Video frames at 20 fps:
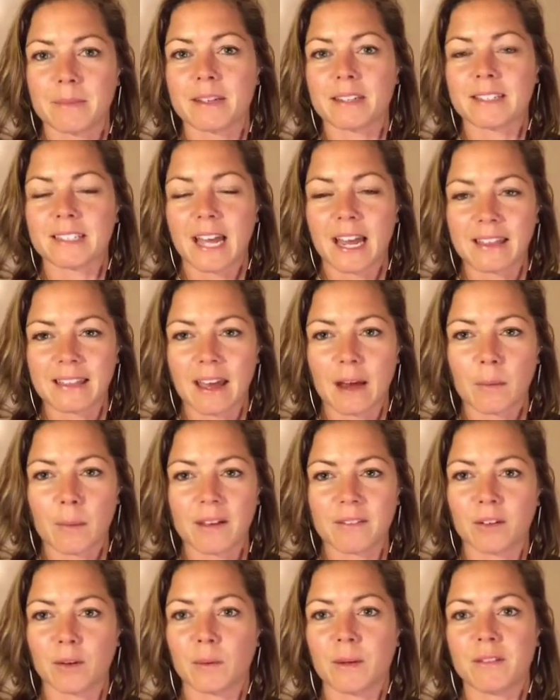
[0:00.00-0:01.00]
they sign that
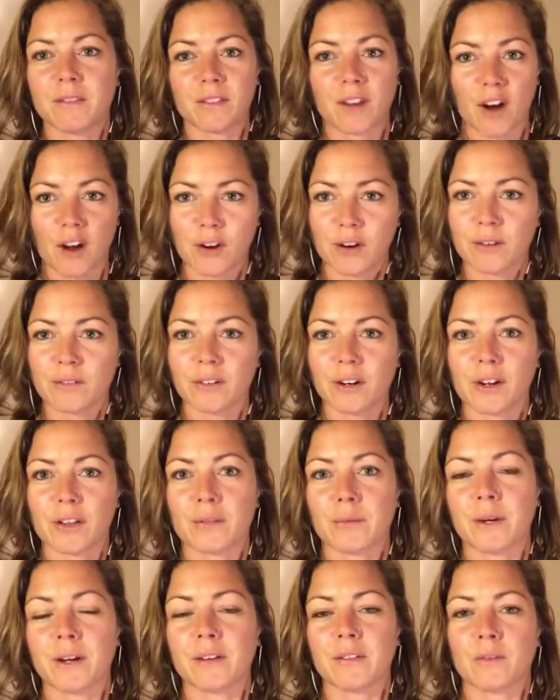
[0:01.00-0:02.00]
waiver, we've gone over it
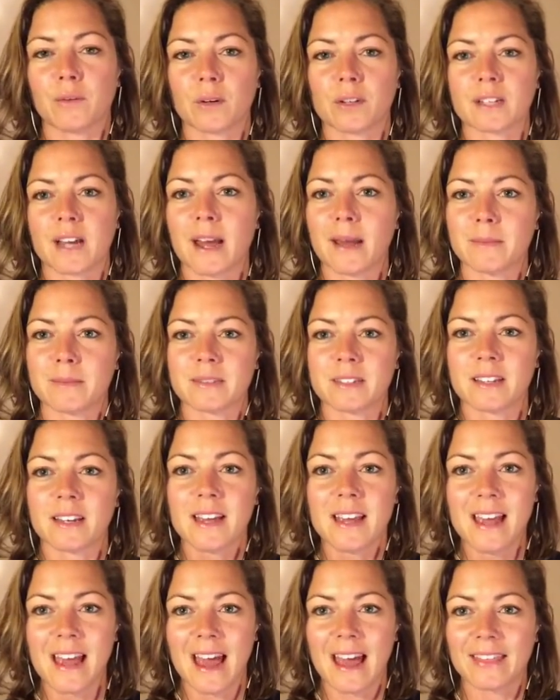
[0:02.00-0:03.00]
3 or 4 times,
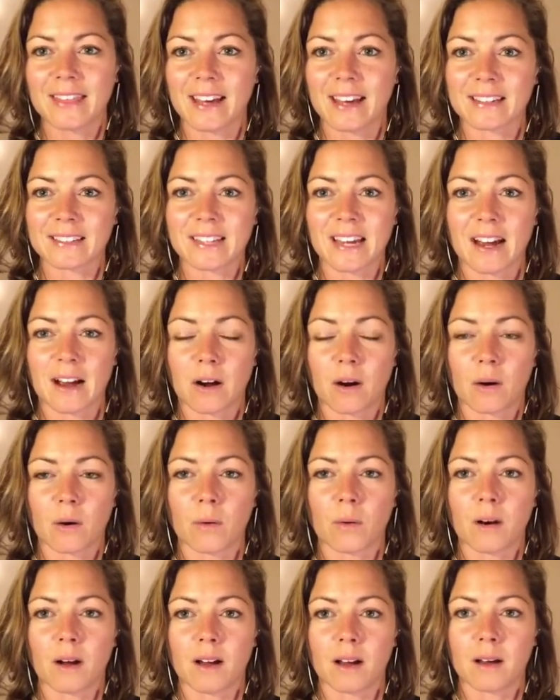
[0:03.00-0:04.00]
and that's
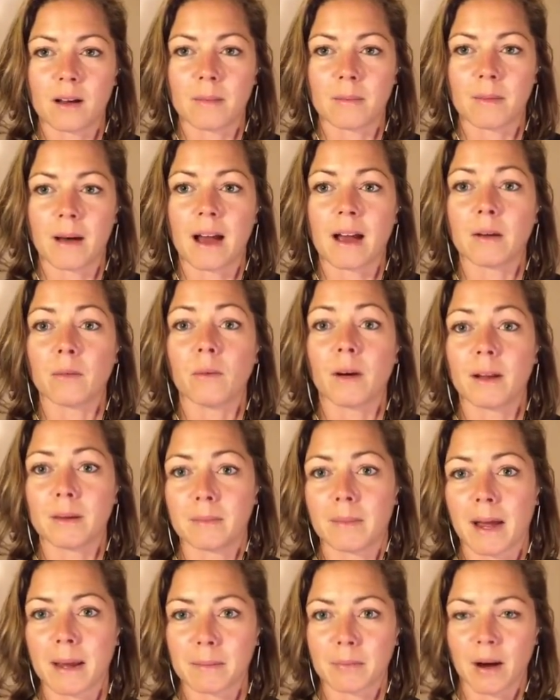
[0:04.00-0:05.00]
how I run
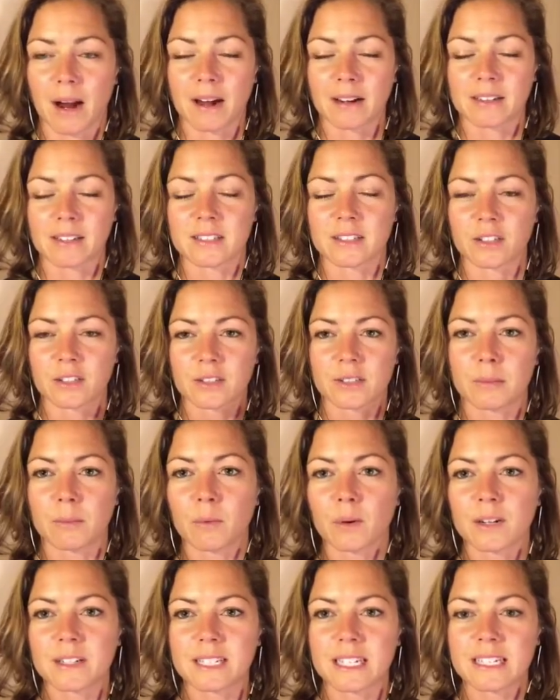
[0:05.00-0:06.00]
my practice. There's some
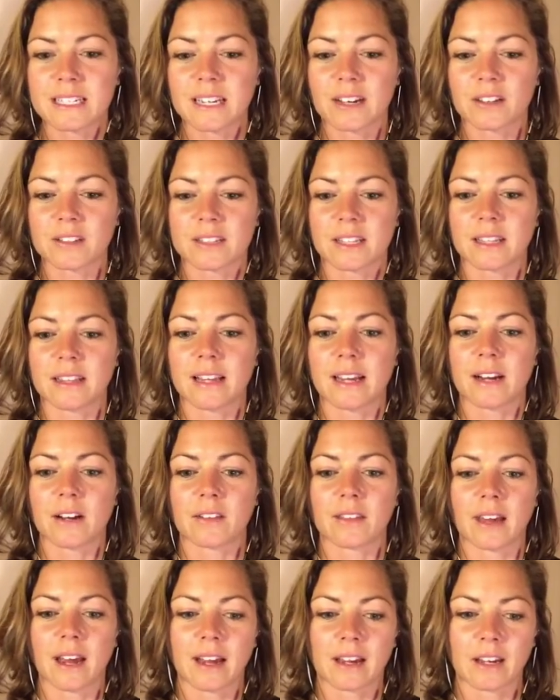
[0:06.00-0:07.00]
more details in there
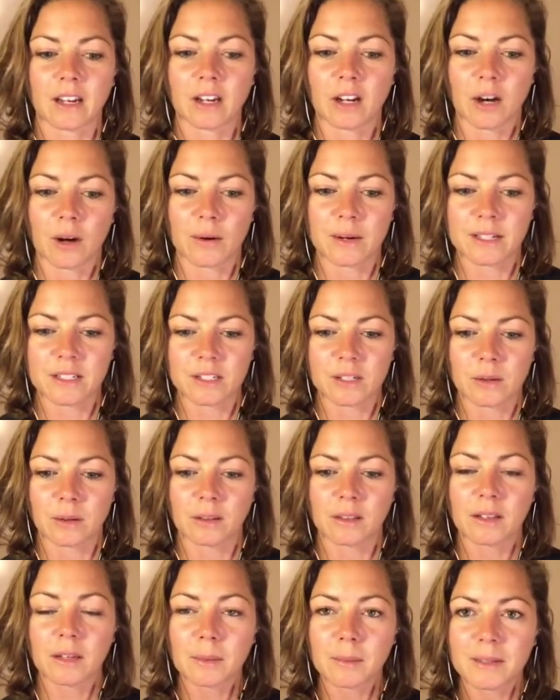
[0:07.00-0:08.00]
that I can go into a
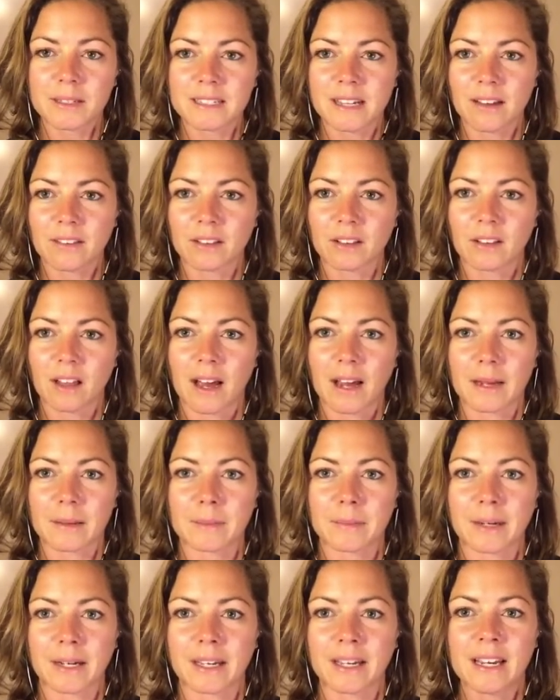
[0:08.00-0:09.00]
little bit down the line,
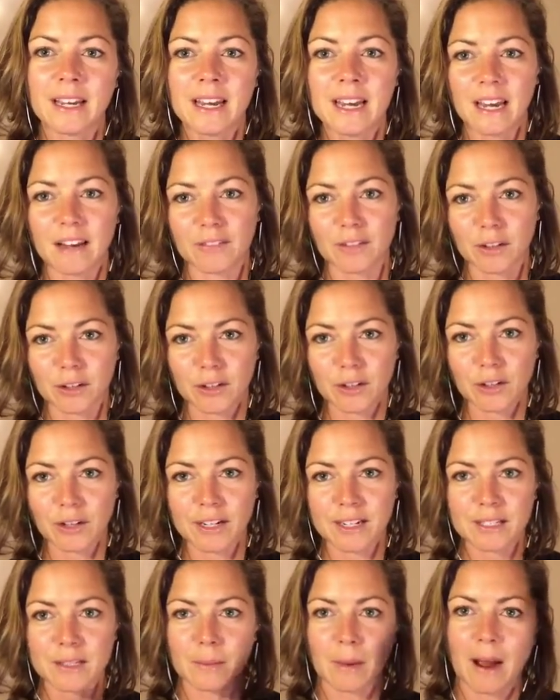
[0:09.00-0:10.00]
but if you're
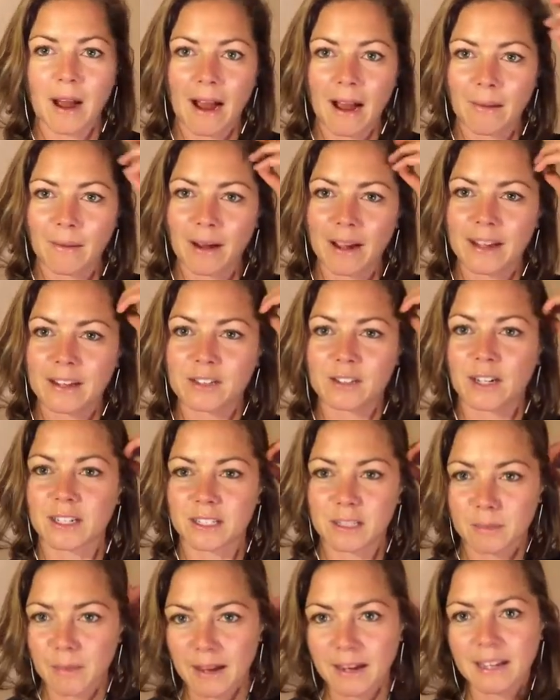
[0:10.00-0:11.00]
curious about how I address
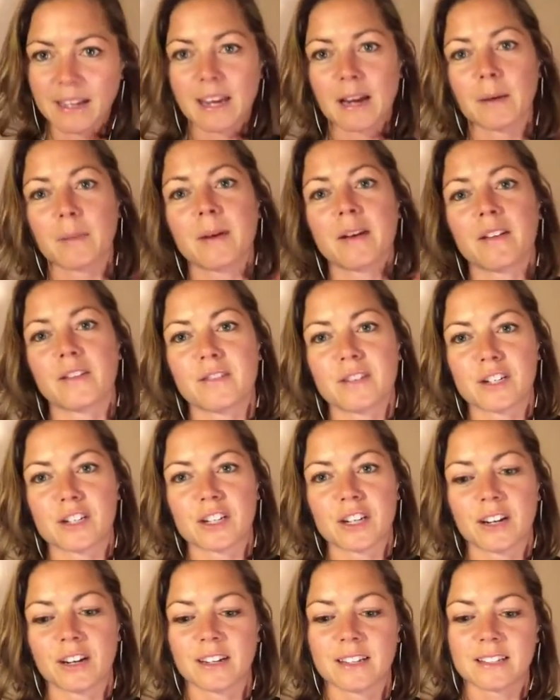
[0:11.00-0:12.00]
Medicare
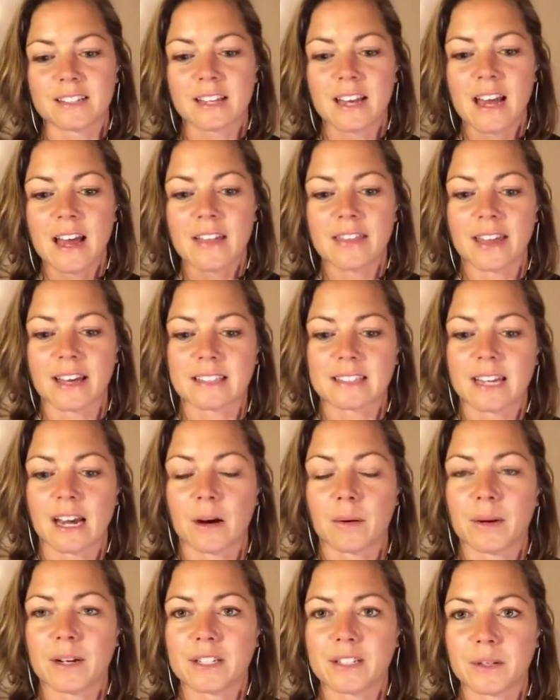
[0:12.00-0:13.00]
beneficiaries, that's
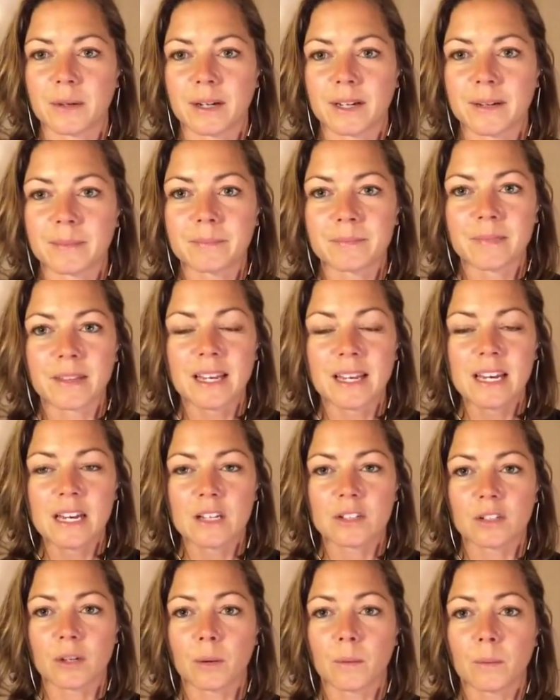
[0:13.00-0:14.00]
how I do it.
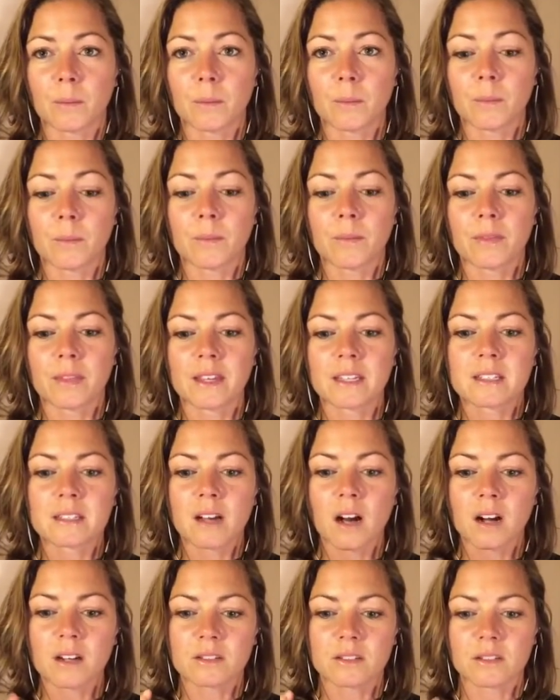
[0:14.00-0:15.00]
So this
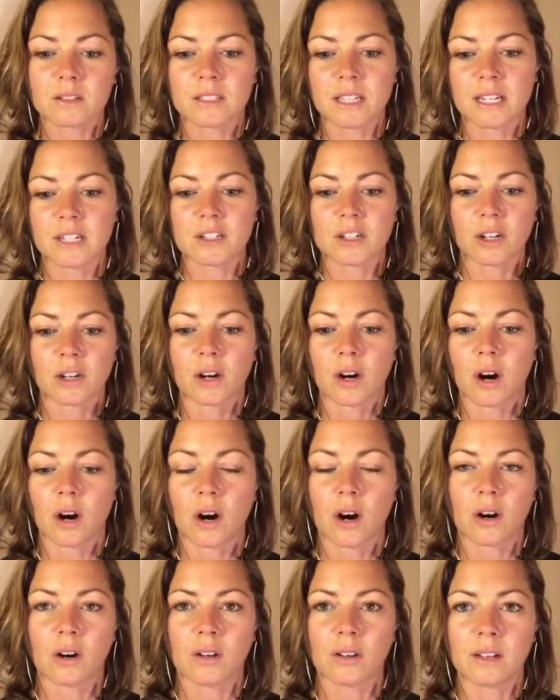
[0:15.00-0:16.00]
consultation
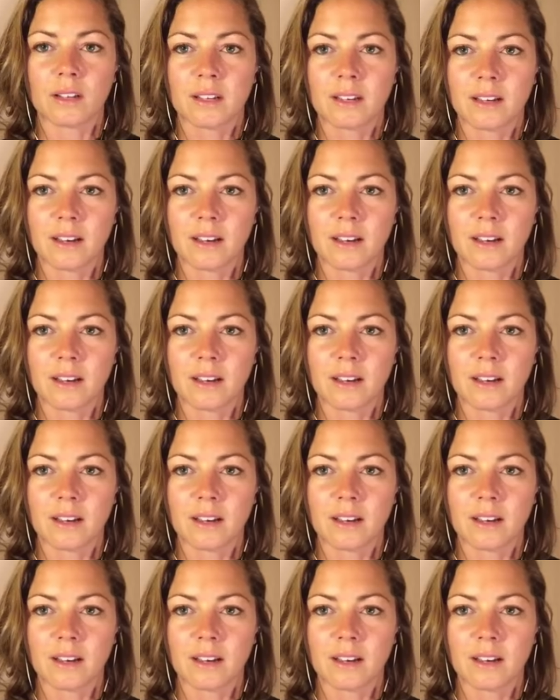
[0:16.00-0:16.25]
call